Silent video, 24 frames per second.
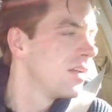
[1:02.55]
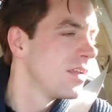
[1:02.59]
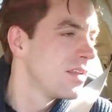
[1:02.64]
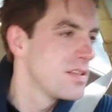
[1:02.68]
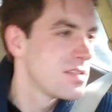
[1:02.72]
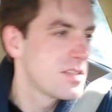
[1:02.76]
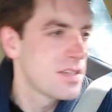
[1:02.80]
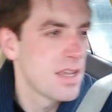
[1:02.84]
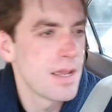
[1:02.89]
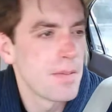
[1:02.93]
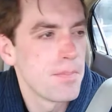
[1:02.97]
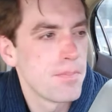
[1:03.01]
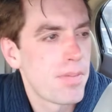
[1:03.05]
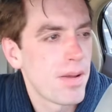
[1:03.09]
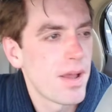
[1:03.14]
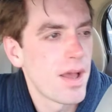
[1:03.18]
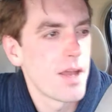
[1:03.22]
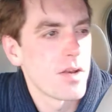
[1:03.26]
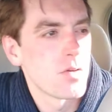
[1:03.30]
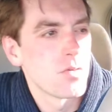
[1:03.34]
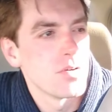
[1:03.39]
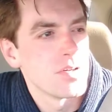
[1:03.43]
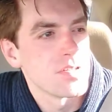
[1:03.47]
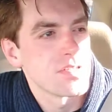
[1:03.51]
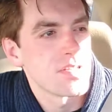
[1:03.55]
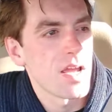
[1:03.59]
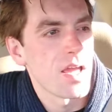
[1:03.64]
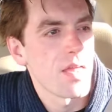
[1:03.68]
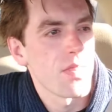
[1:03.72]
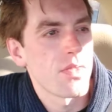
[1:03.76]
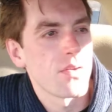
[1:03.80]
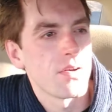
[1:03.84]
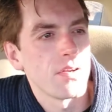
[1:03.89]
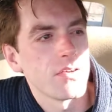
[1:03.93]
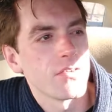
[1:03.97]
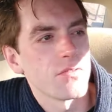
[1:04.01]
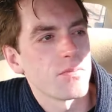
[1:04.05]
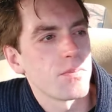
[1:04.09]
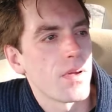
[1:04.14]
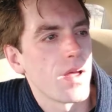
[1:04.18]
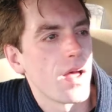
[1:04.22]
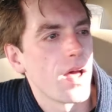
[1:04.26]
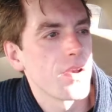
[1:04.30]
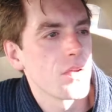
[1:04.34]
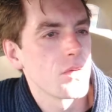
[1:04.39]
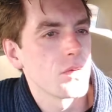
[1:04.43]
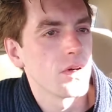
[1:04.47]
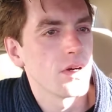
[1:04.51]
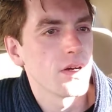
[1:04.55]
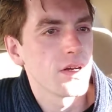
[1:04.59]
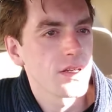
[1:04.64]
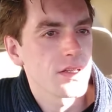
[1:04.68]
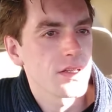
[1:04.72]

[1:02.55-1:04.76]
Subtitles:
Same Padua as Anthony of Padua, I